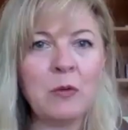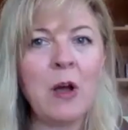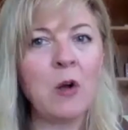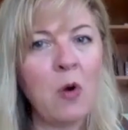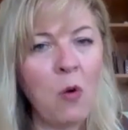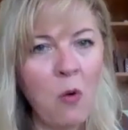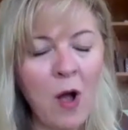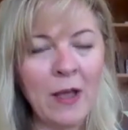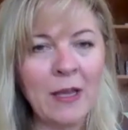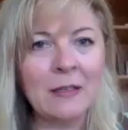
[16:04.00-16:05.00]
a
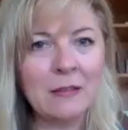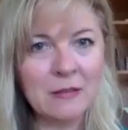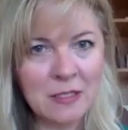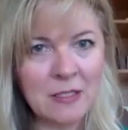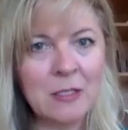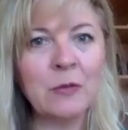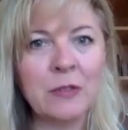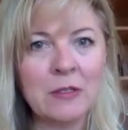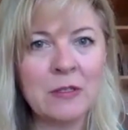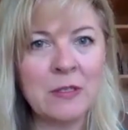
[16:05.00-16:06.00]
quiet
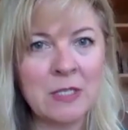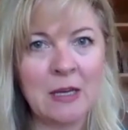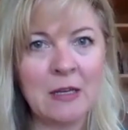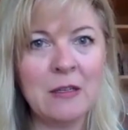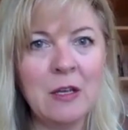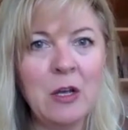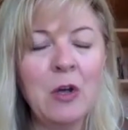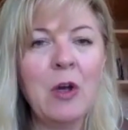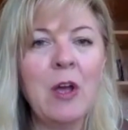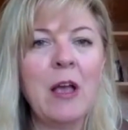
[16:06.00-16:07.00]
stillness state.
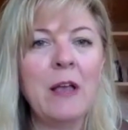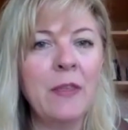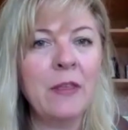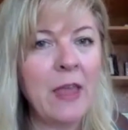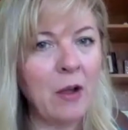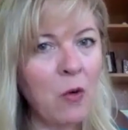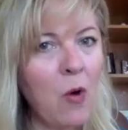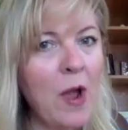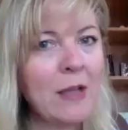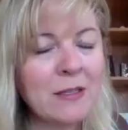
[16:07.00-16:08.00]
And then that
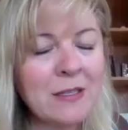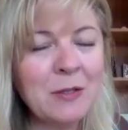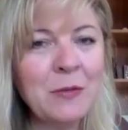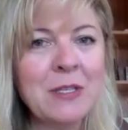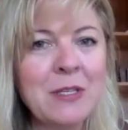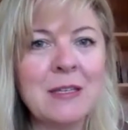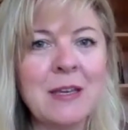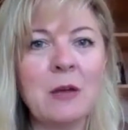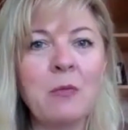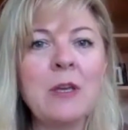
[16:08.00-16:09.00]
quiet stillness
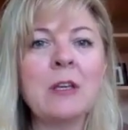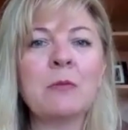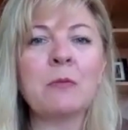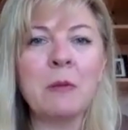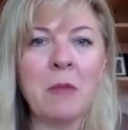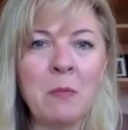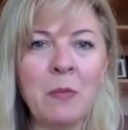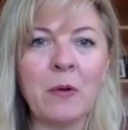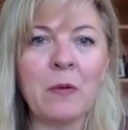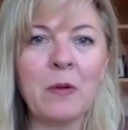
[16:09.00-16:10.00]
state, we can
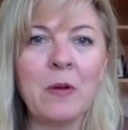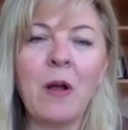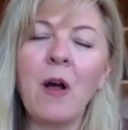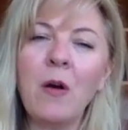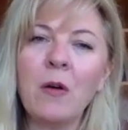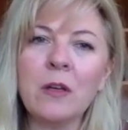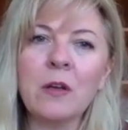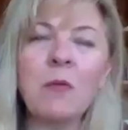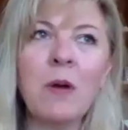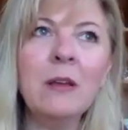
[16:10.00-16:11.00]
remember, oh, you
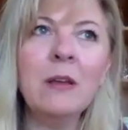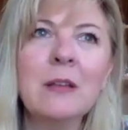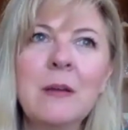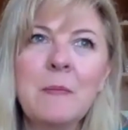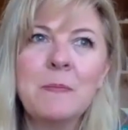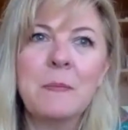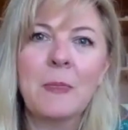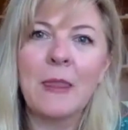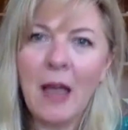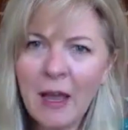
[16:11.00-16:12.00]
know what?
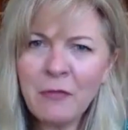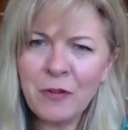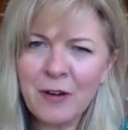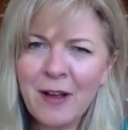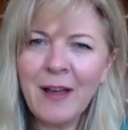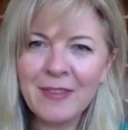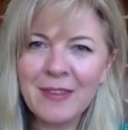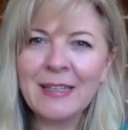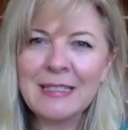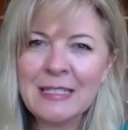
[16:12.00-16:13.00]
I forgot
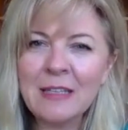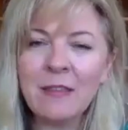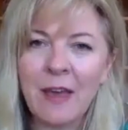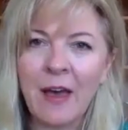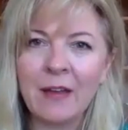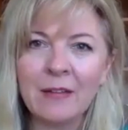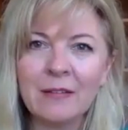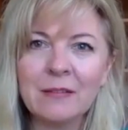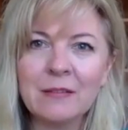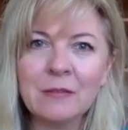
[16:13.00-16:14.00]
that I did that
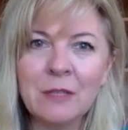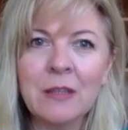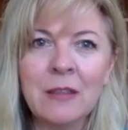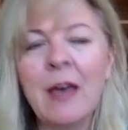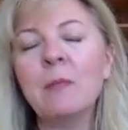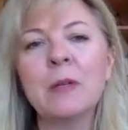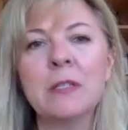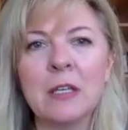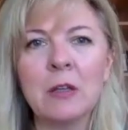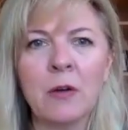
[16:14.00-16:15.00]
when that
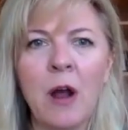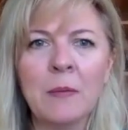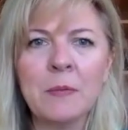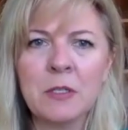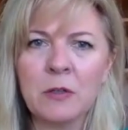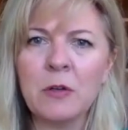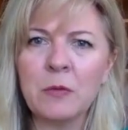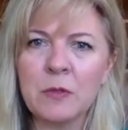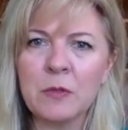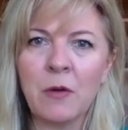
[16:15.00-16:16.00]
particular obstacle
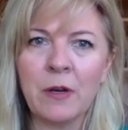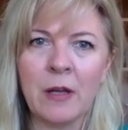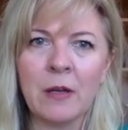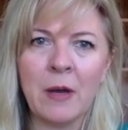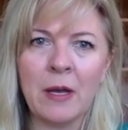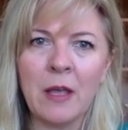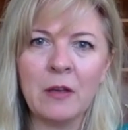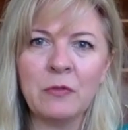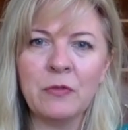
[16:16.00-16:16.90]
was going on in my life.